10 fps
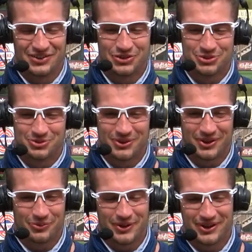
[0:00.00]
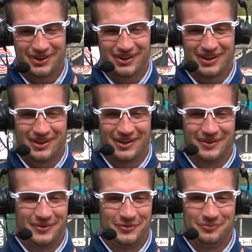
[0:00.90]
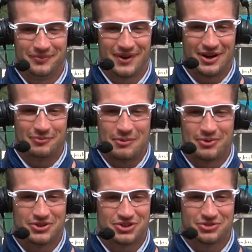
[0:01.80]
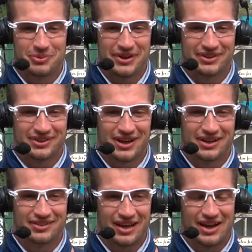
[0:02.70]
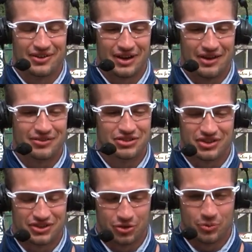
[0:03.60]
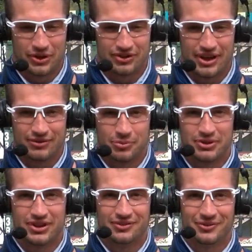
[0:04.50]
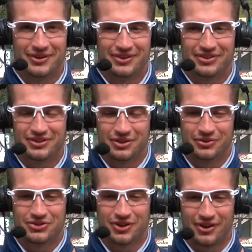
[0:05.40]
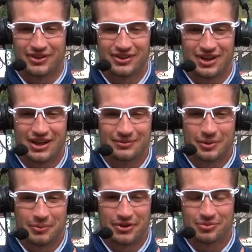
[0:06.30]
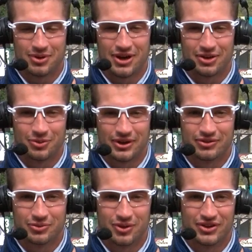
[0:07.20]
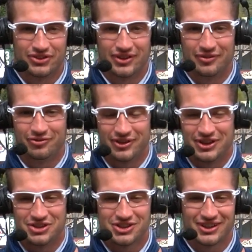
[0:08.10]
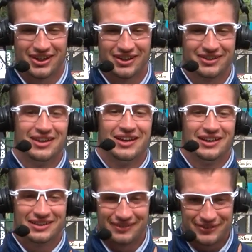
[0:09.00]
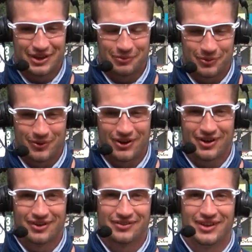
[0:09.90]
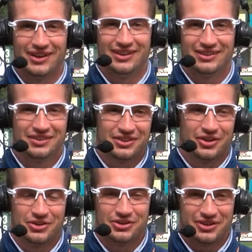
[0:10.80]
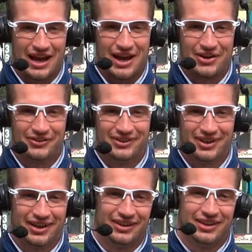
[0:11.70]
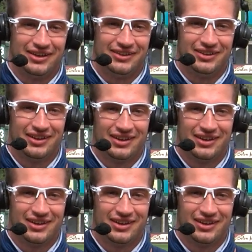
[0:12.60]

it was really weird. Um, I remember just being kind of down. Obviously, it's a weird game to begin with. You know, starting the game a month prior, whatever it was, and then finishing it, giving up the walk-off hit. You know, you're down, and then